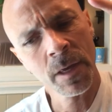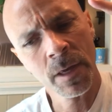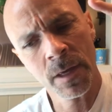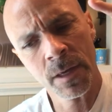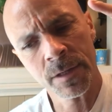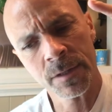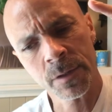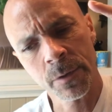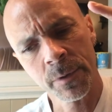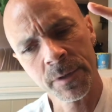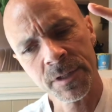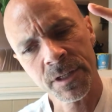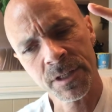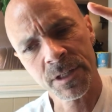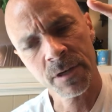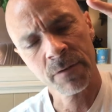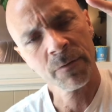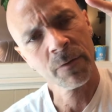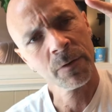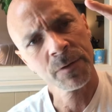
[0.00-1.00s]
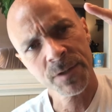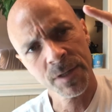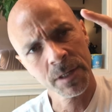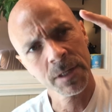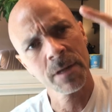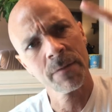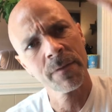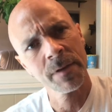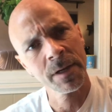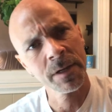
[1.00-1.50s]
is going to differ
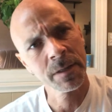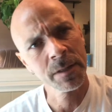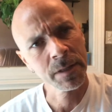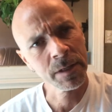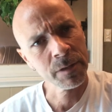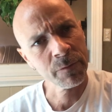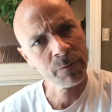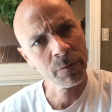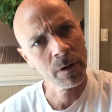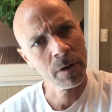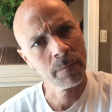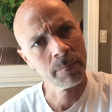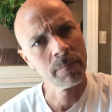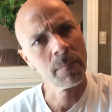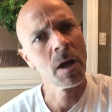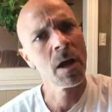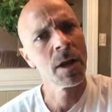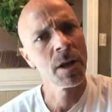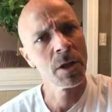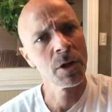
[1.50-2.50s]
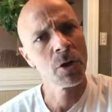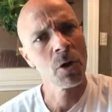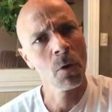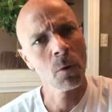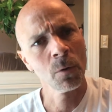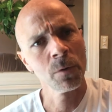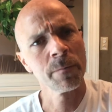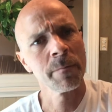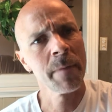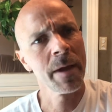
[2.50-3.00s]
significantly from an adult
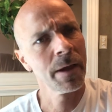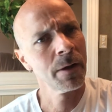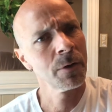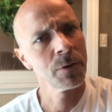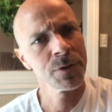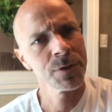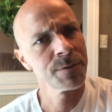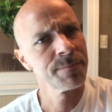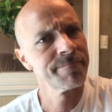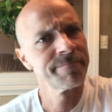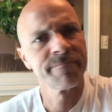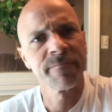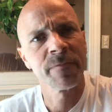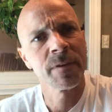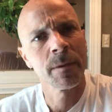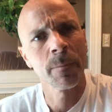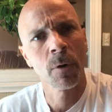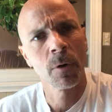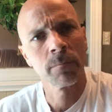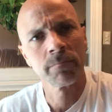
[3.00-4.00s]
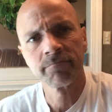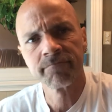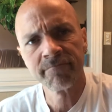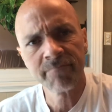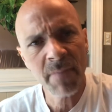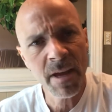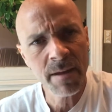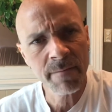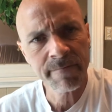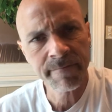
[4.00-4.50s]
male's femur
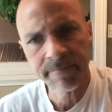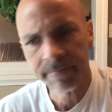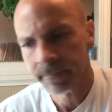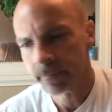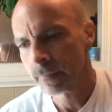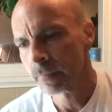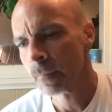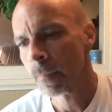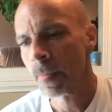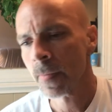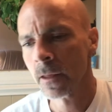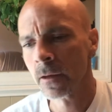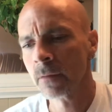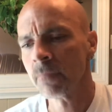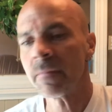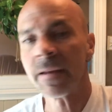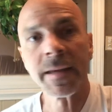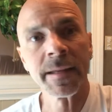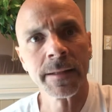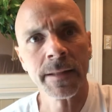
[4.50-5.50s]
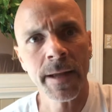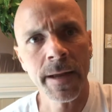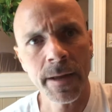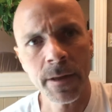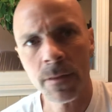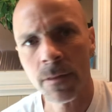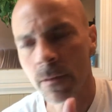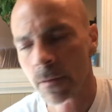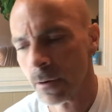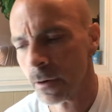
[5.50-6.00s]
in
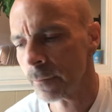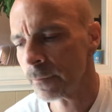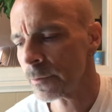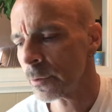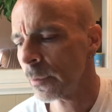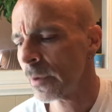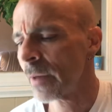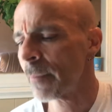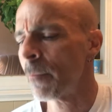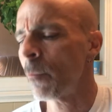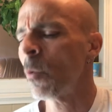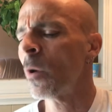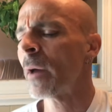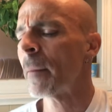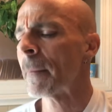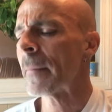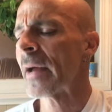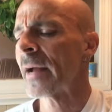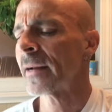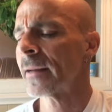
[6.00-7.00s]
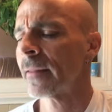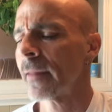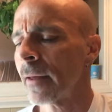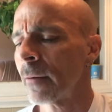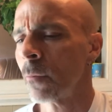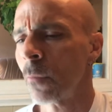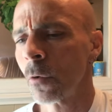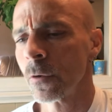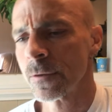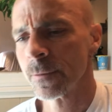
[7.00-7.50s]
length. So we'll get back to that
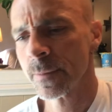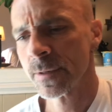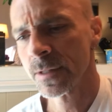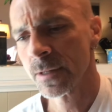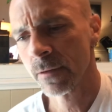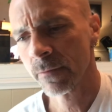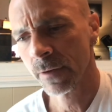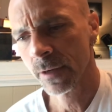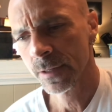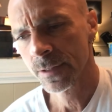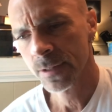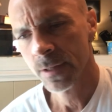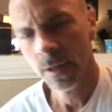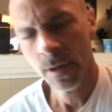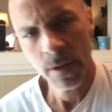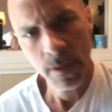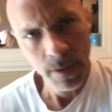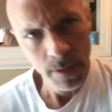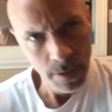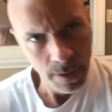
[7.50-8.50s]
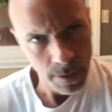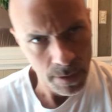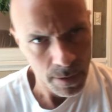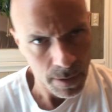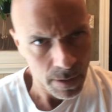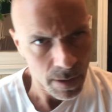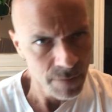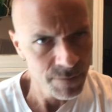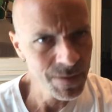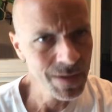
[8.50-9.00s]
more specifics.
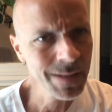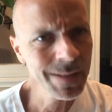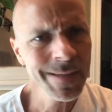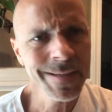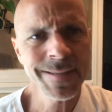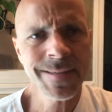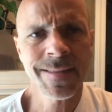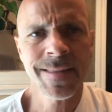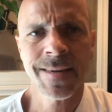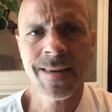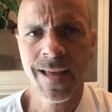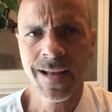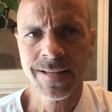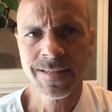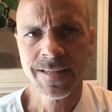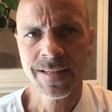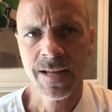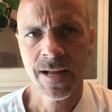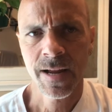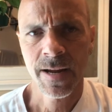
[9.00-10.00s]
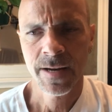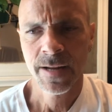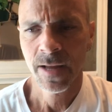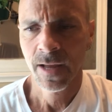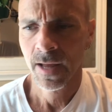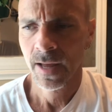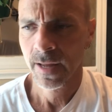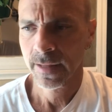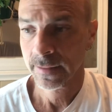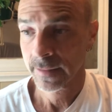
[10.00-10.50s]
If you click to the next slide,
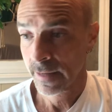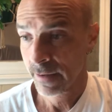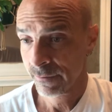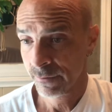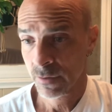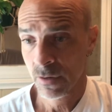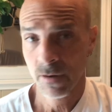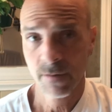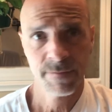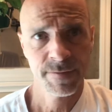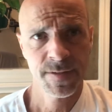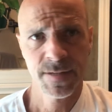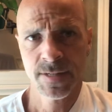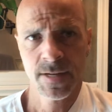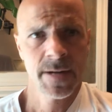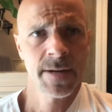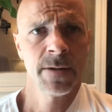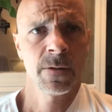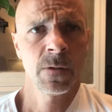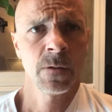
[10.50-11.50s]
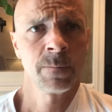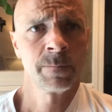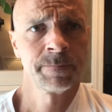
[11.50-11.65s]
I left off the title.